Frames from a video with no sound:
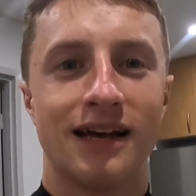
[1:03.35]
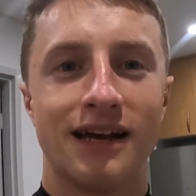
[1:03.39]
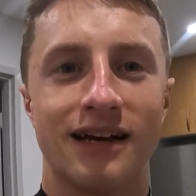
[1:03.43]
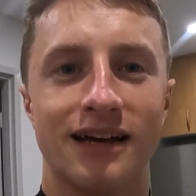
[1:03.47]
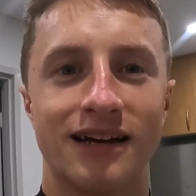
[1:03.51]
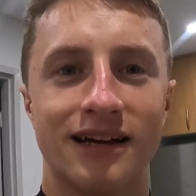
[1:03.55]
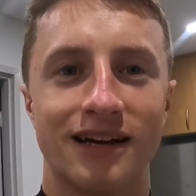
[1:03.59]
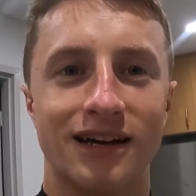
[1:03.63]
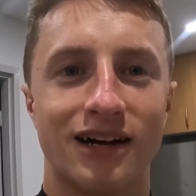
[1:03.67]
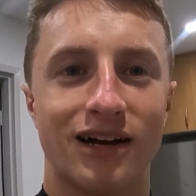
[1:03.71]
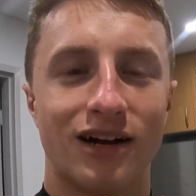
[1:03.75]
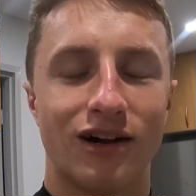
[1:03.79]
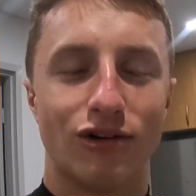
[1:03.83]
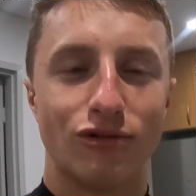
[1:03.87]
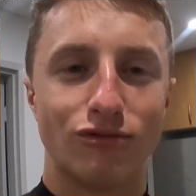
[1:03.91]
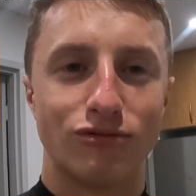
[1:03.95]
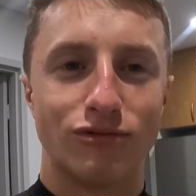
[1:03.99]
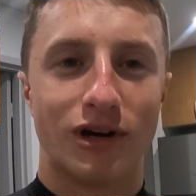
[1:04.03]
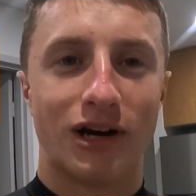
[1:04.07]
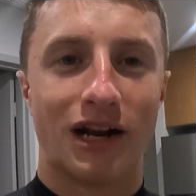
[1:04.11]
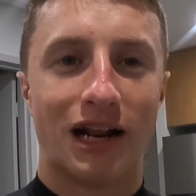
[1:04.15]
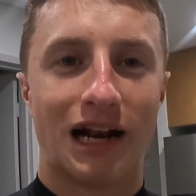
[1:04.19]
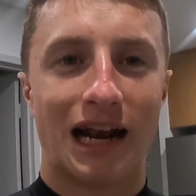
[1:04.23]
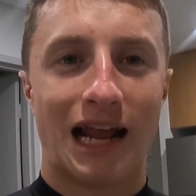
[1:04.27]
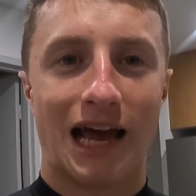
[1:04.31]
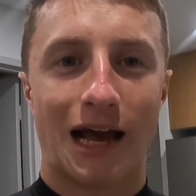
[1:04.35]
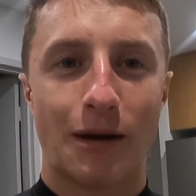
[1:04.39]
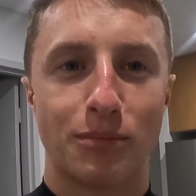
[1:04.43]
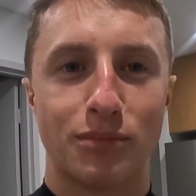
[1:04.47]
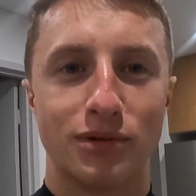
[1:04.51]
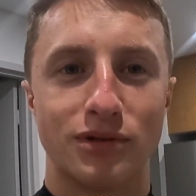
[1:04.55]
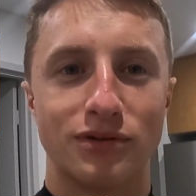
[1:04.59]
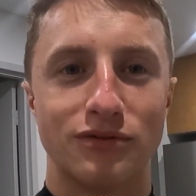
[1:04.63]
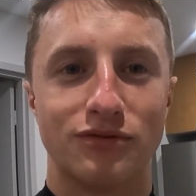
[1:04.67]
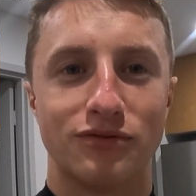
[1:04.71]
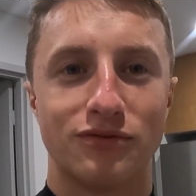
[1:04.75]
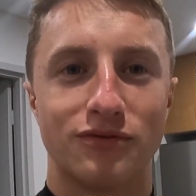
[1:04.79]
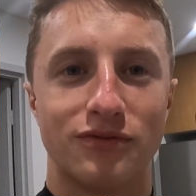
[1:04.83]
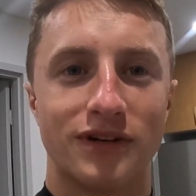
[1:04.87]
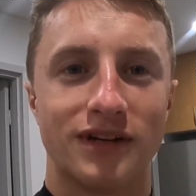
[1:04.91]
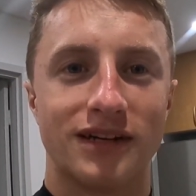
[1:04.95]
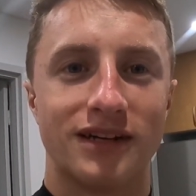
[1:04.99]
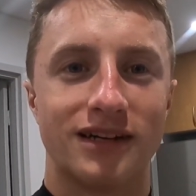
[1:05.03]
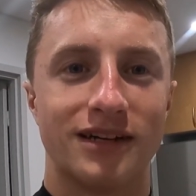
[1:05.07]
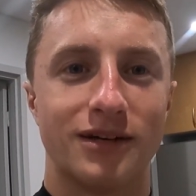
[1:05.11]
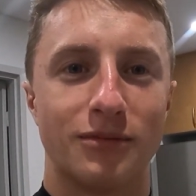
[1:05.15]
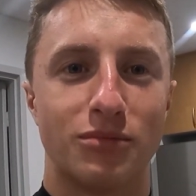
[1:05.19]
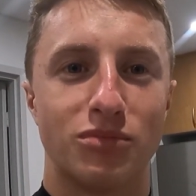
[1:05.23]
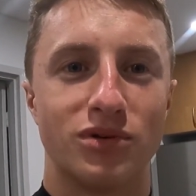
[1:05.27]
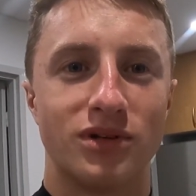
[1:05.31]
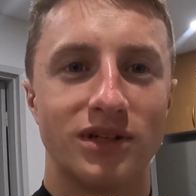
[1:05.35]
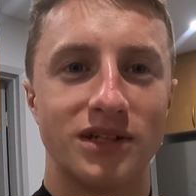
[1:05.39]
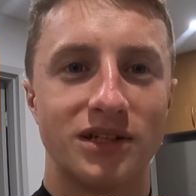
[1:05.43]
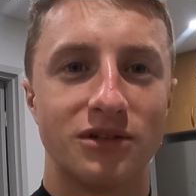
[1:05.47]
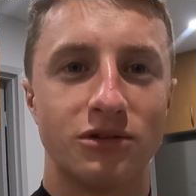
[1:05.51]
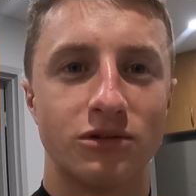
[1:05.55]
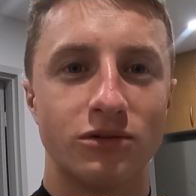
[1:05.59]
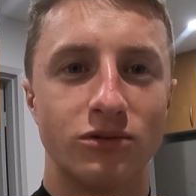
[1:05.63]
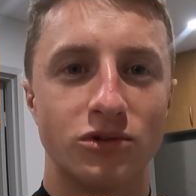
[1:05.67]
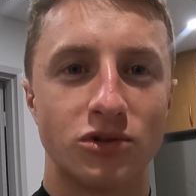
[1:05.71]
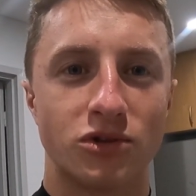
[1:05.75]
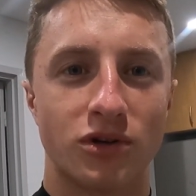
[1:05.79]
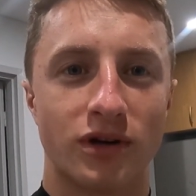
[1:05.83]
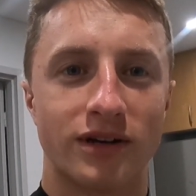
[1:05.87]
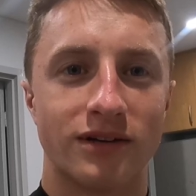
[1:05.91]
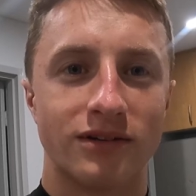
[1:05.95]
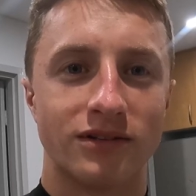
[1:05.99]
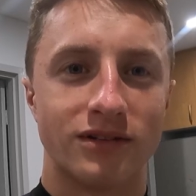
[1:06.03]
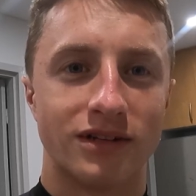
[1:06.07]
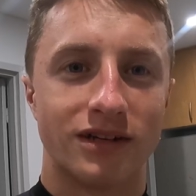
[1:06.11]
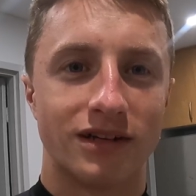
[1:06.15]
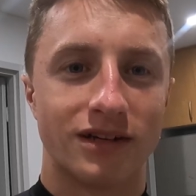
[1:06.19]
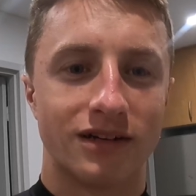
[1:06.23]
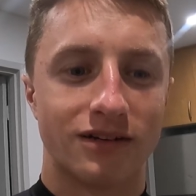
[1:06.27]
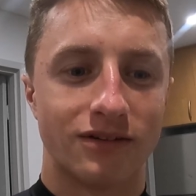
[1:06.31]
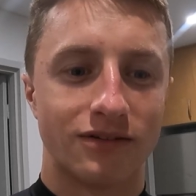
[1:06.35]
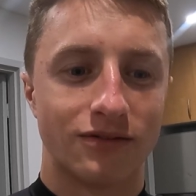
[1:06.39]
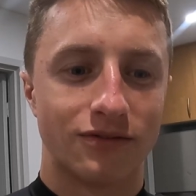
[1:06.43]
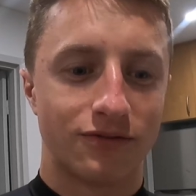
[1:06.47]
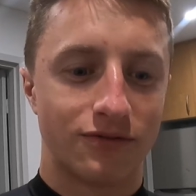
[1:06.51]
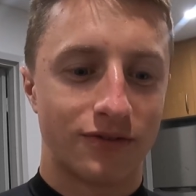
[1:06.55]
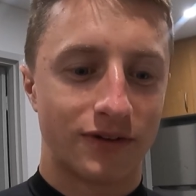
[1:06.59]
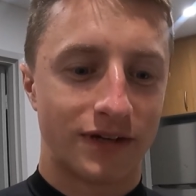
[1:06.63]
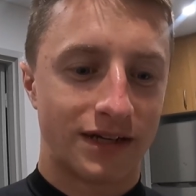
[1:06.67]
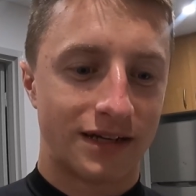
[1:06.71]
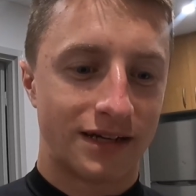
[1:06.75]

I'll run a lap of a pretty cool trail that I've